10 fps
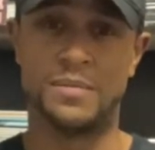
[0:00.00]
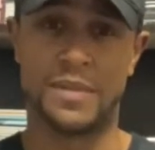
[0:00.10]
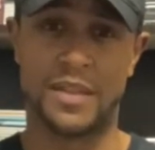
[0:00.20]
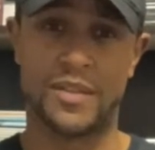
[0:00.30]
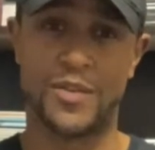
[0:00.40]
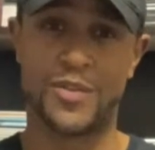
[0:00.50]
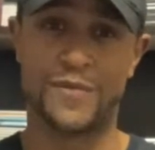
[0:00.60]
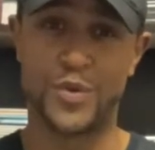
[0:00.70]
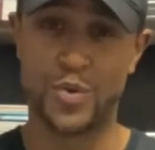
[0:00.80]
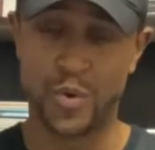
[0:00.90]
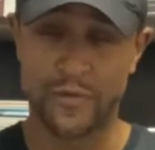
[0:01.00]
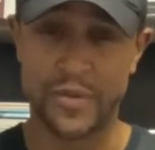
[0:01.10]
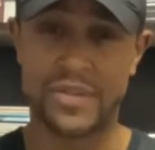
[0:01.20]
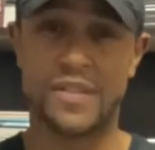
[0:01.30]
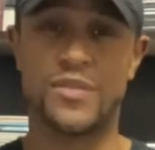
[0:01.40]
And to those of you who have
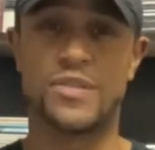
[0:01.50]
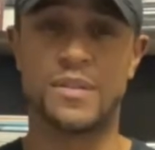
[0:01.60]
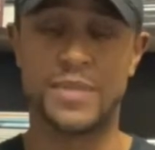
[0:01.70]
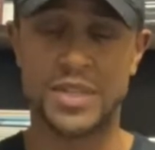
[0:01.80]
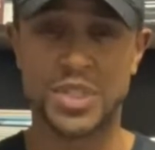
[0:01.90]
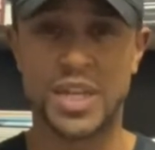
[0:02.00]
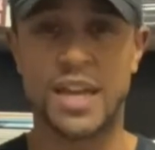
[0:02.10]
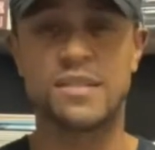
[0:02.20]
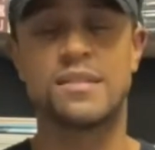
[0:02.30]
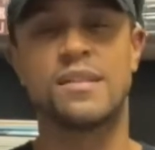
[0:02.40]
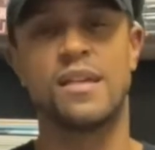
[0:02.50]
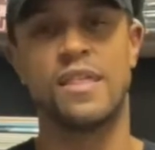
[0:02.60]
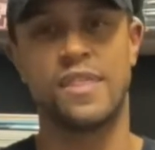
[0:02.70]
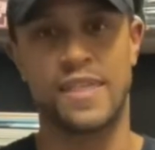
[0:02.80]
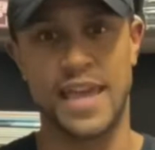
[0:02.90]
received your stimulus checks,
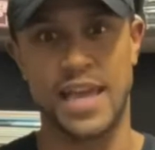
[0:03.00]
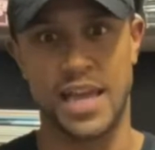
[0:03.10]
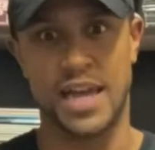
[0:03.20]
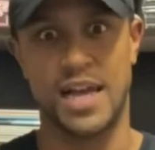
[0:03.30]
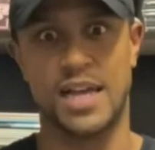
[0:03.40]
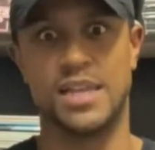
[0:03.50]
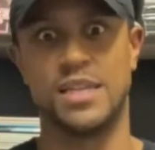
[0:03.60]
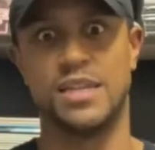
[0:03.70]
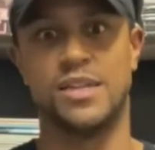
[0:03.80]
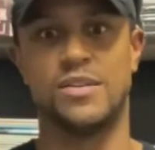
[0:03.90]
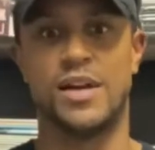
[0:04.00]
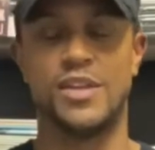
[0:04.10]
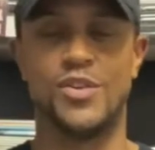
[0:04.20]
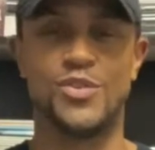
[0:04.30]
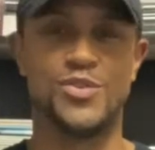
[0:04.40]
thank God. You know, I
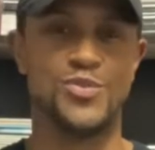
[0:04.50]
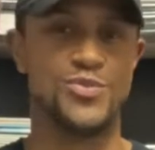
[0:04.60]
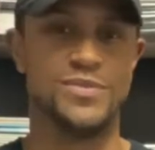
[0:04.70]
know you